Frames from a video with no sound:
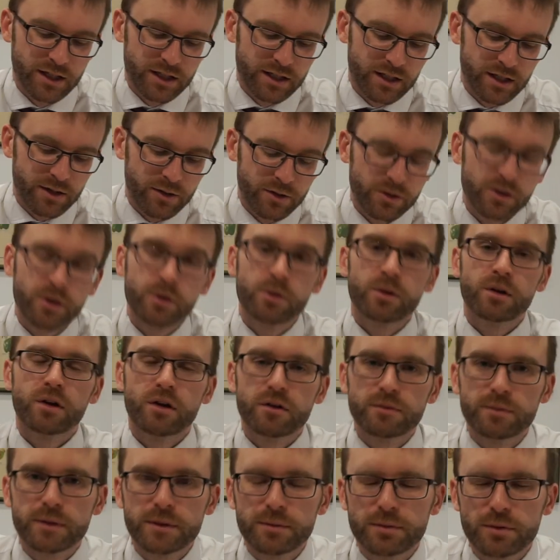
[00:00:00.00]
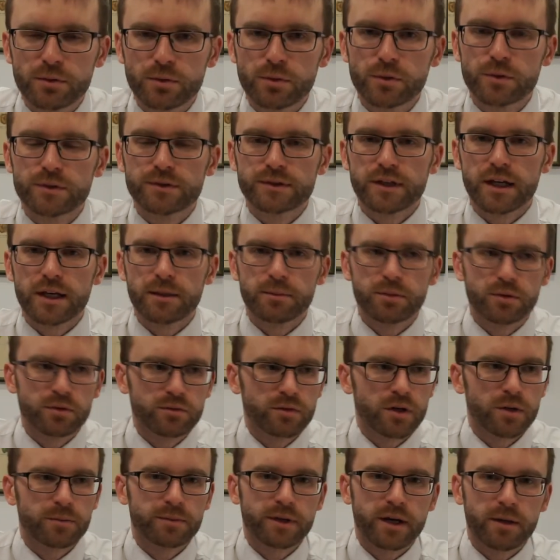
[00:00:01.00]
Now I know a lot of people will say, but
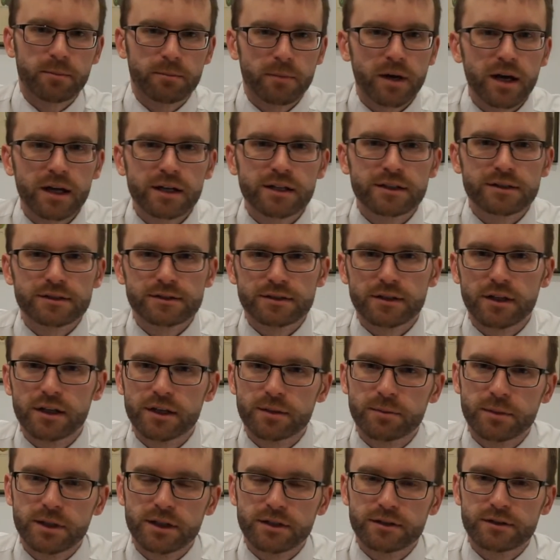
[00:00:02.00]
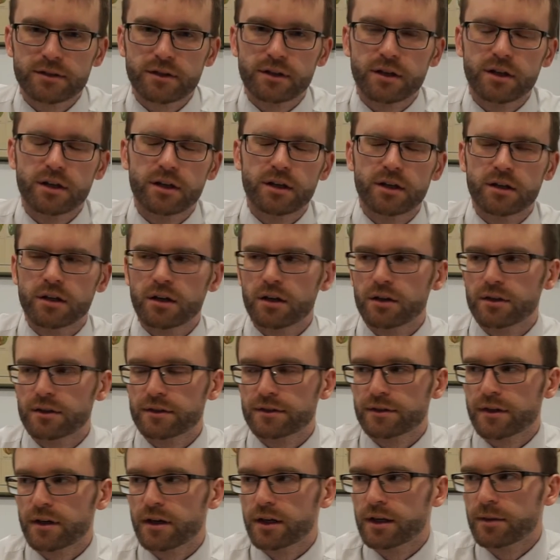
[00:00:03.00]
Rob, that minus sign means that a lot of the
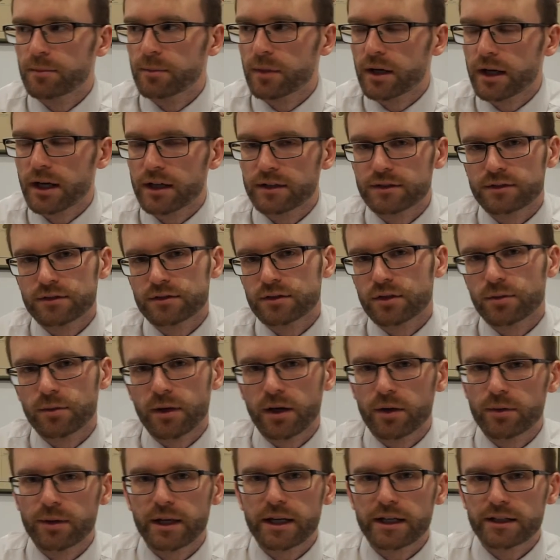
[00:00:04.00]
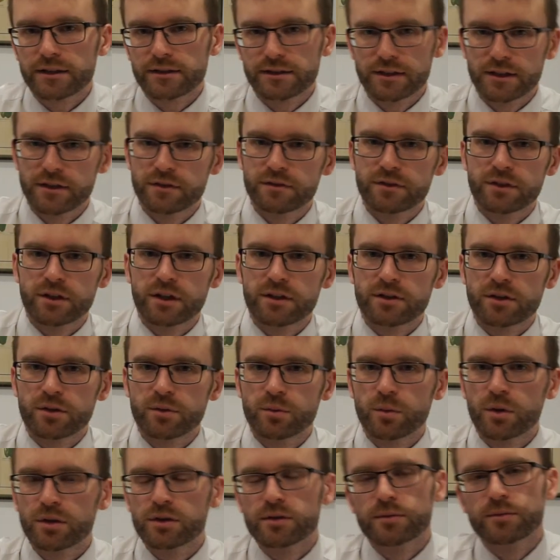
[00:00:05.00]
time my answers come out negative and I
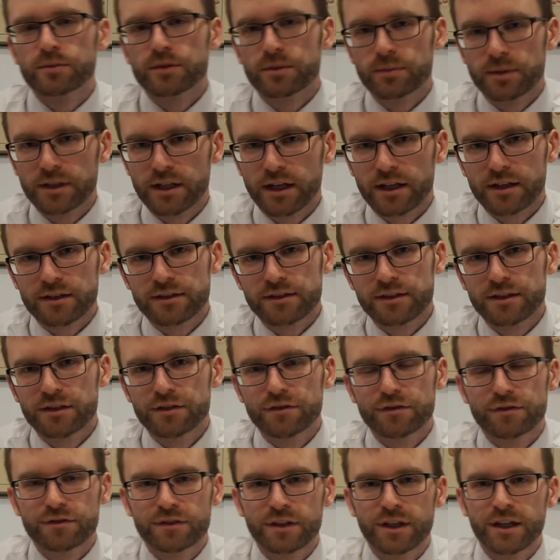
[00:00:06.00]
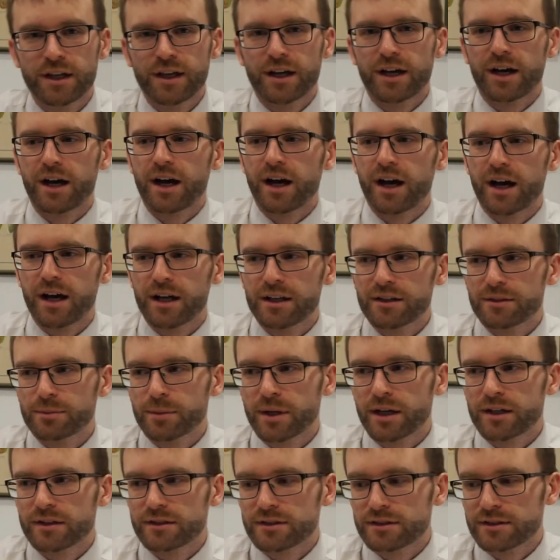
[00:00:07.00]
don't want them to be negative. And
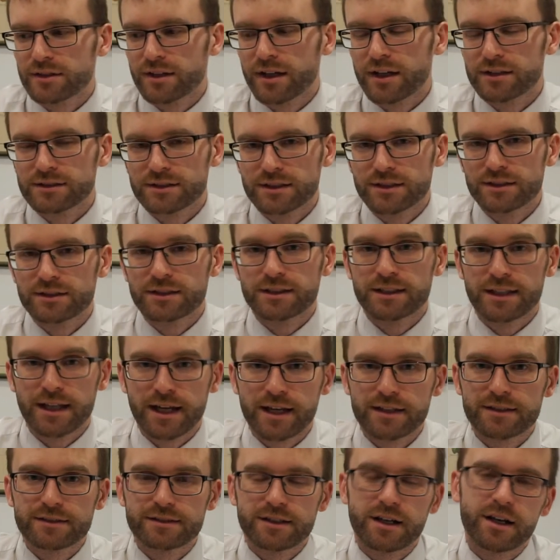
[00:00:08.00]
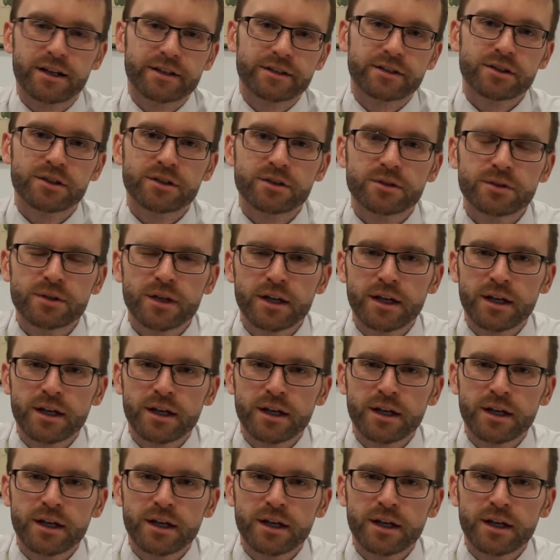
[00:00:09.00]
my answer to that is yes, I know.